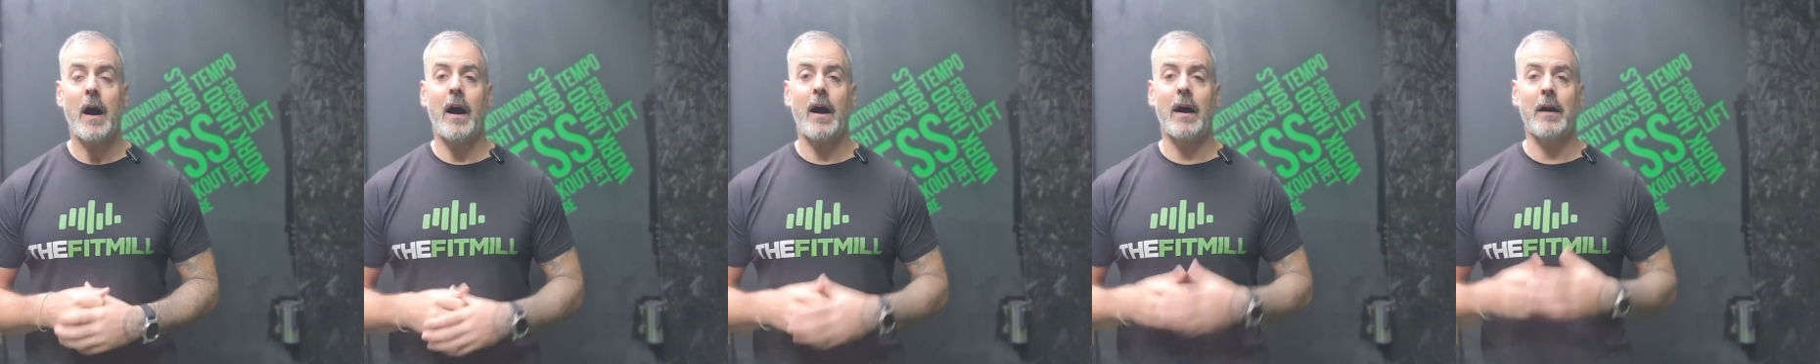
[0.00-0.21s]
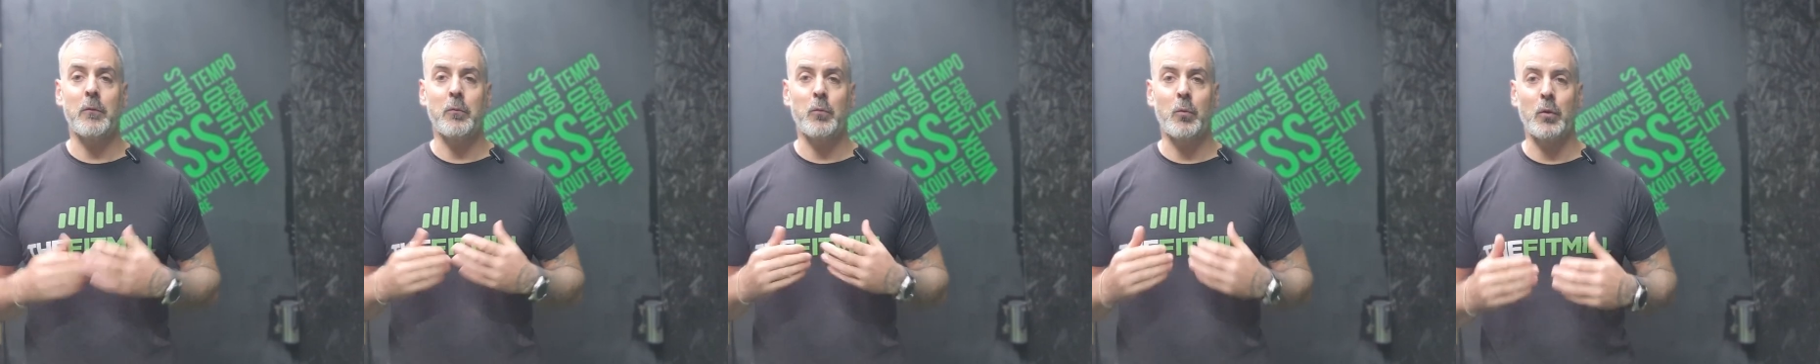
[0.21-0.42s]

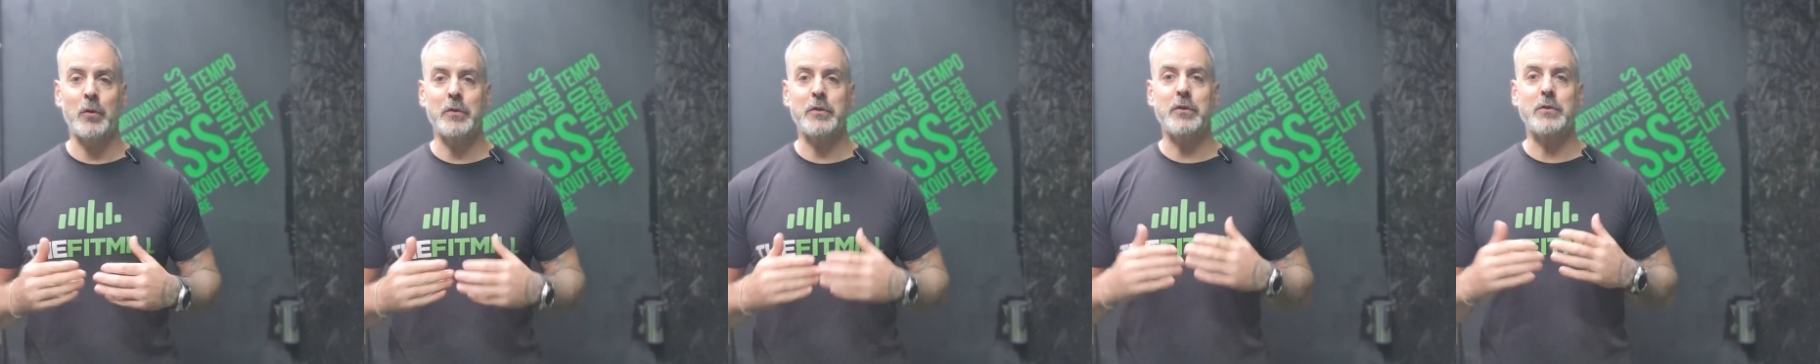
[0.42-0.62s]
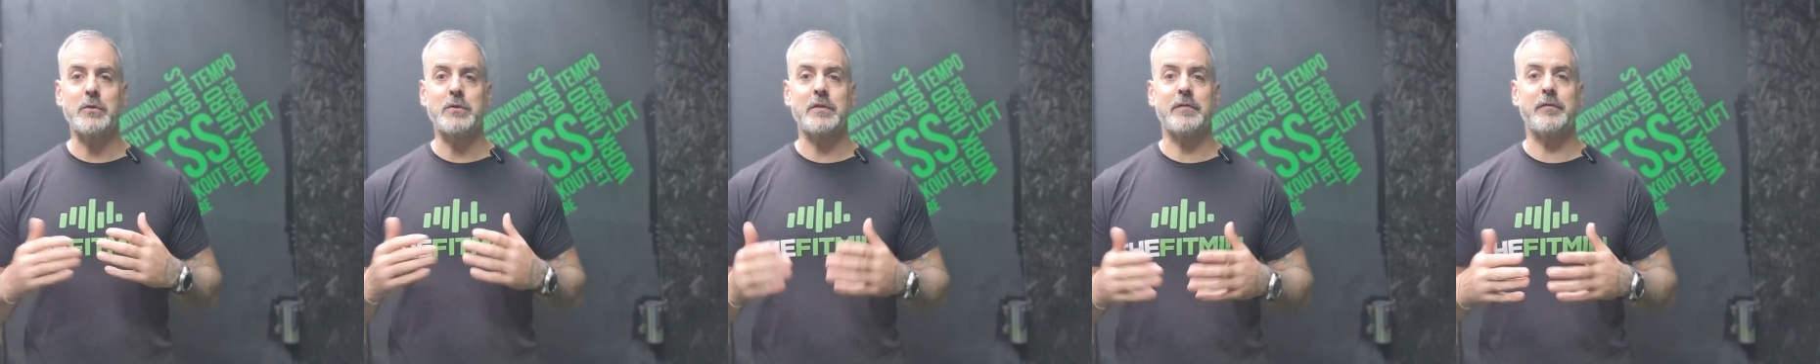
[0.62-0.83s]
I
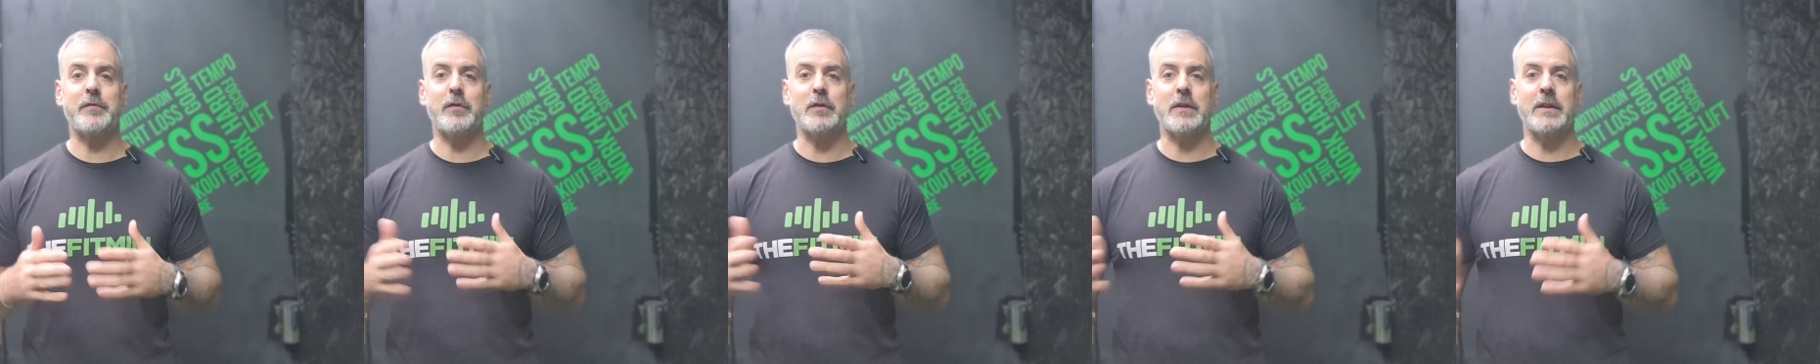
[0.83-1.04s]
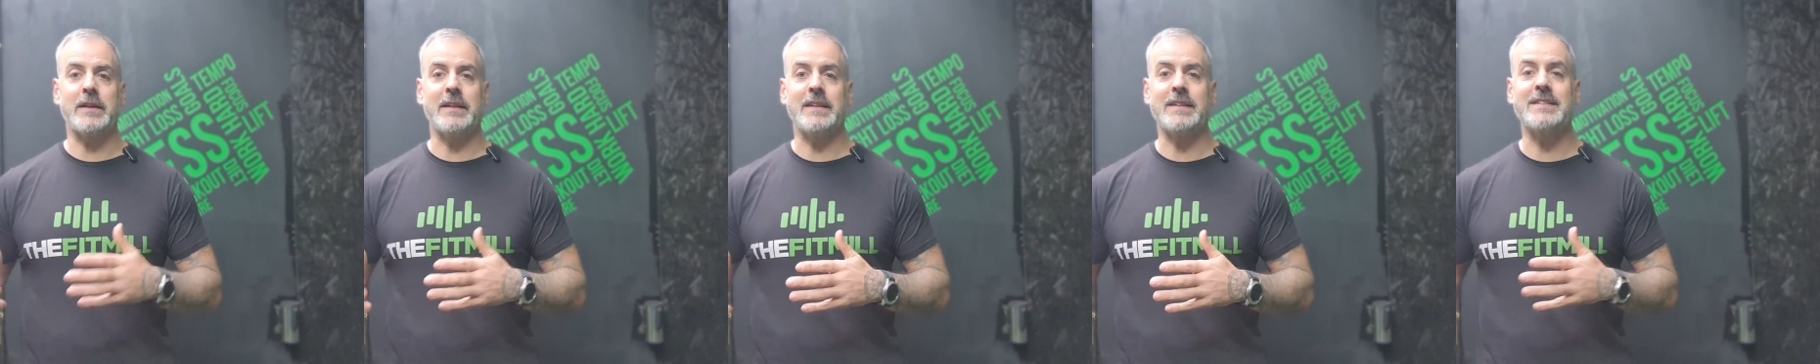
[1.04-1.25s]
want you to
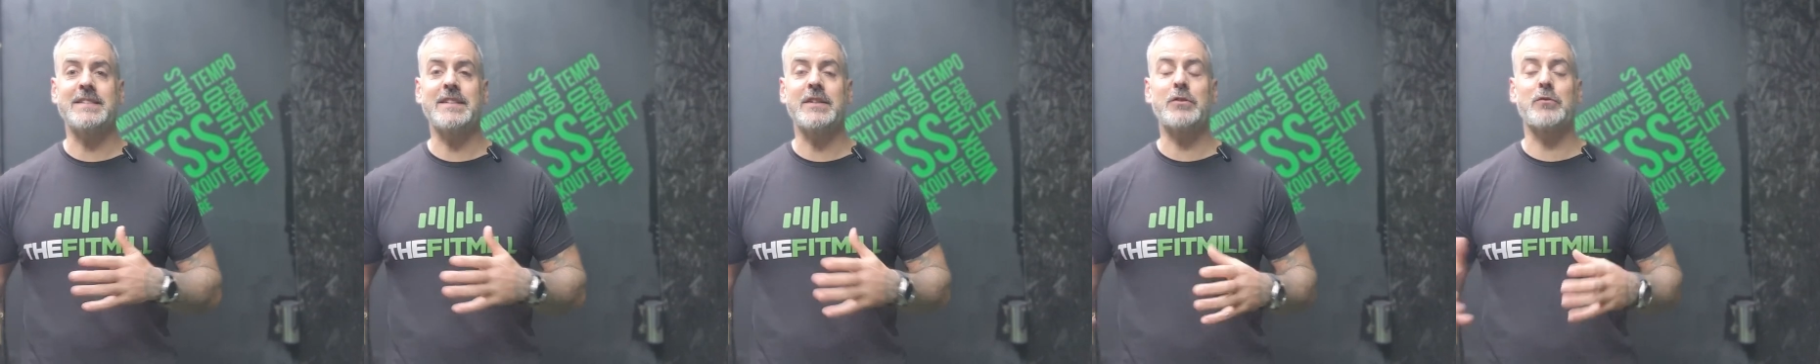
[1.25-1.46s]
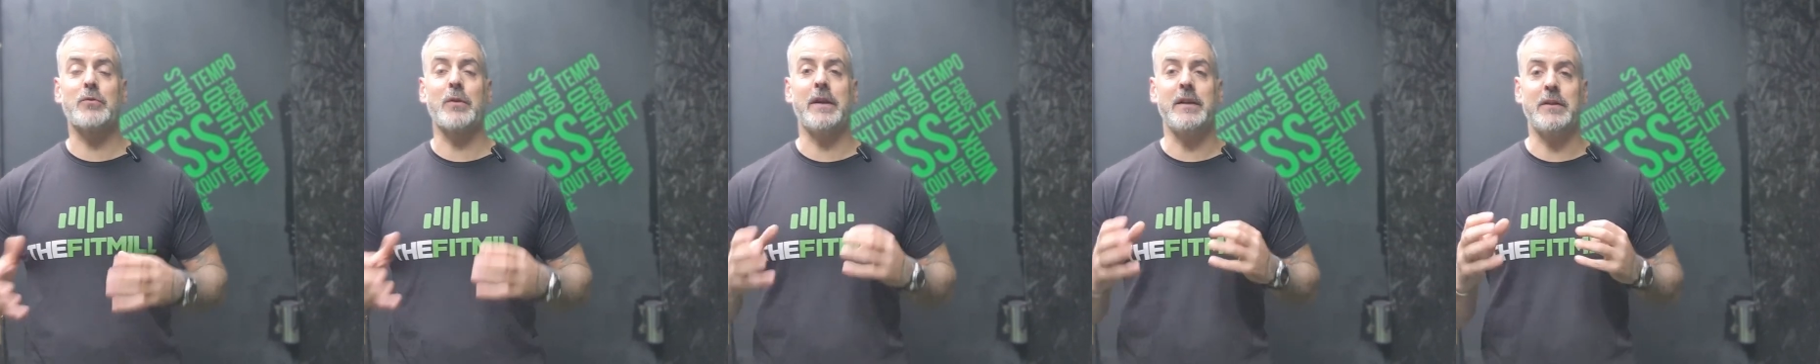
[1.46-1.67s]
fully
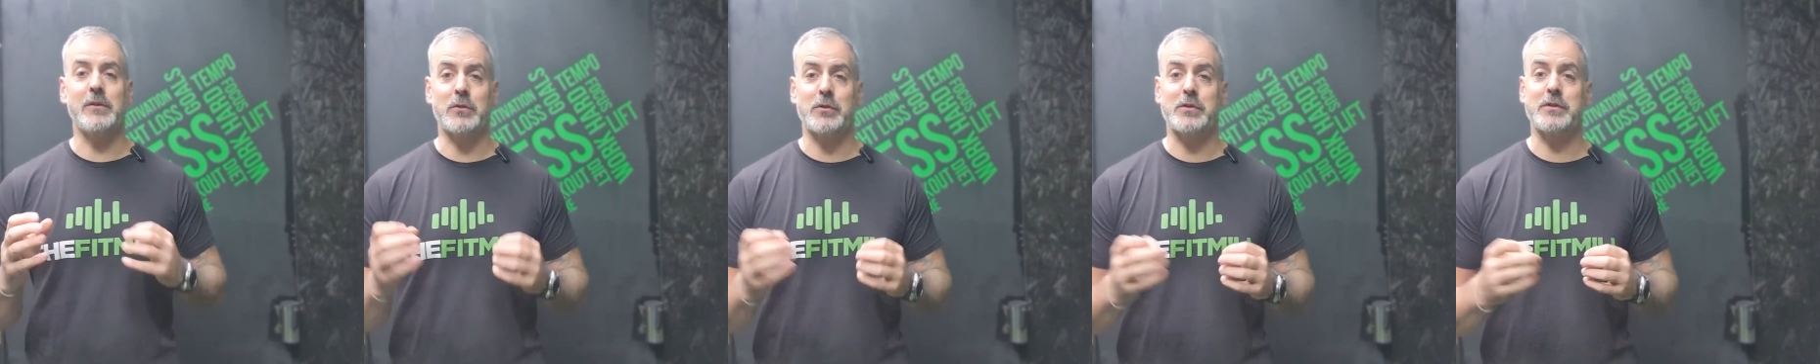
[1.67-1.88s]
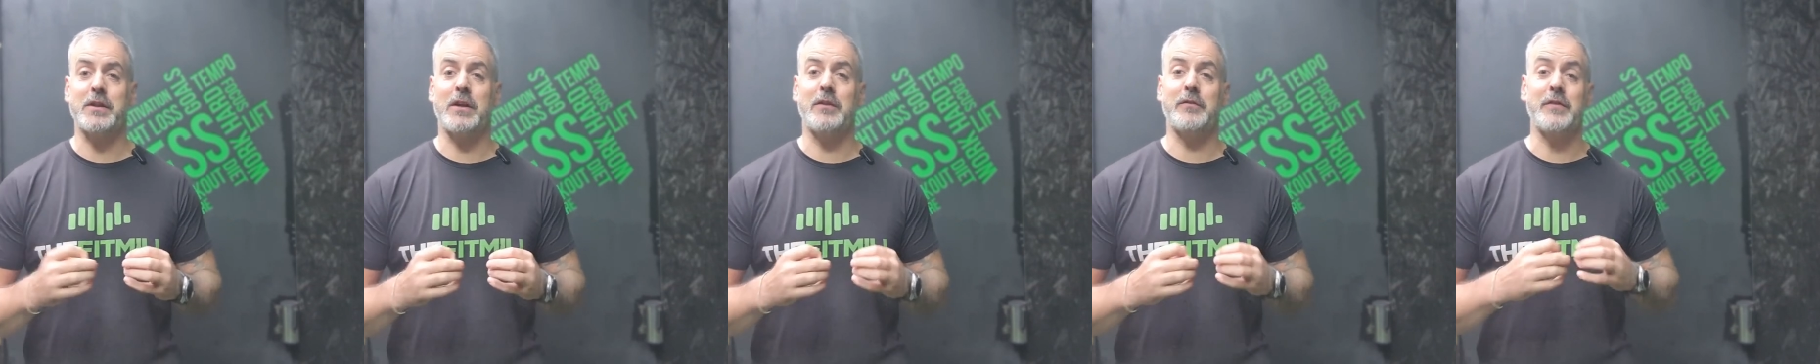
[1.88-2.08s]
integrate
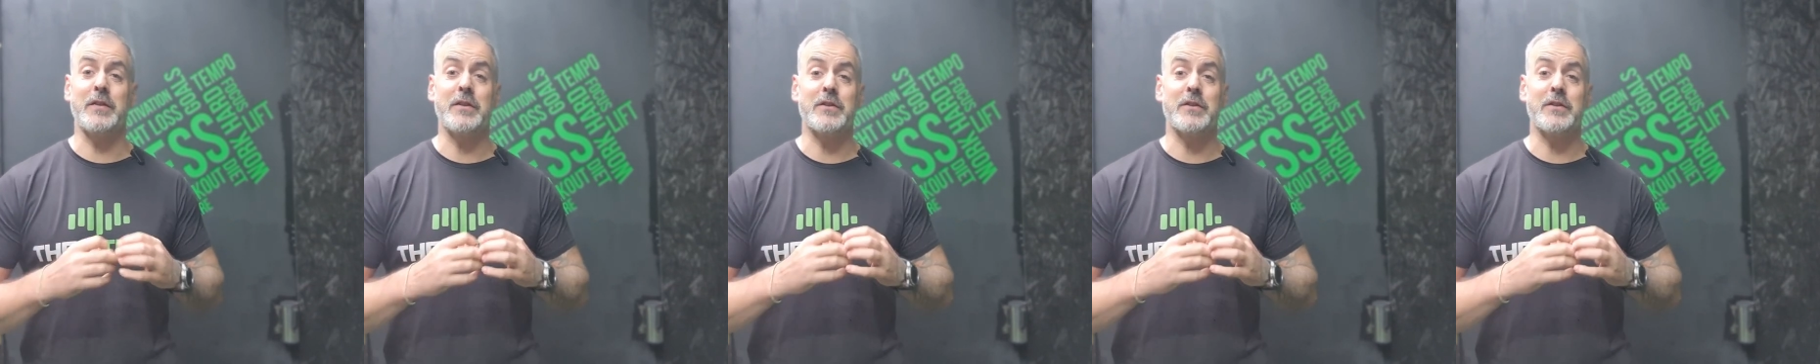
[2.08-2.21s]
yourself